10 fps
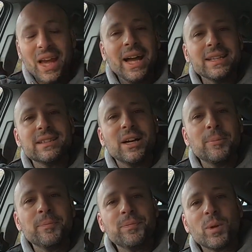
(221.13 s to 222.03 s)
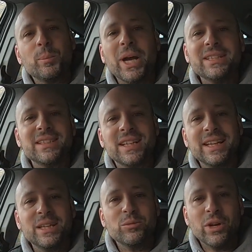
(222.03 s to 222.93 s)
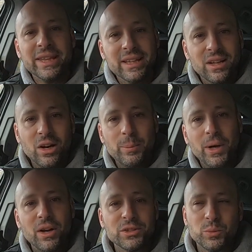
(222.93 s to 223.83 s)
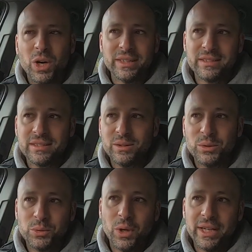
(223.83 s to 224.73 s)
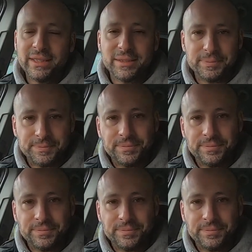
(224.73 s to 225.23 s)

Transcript: and basically ran the car past once or twice,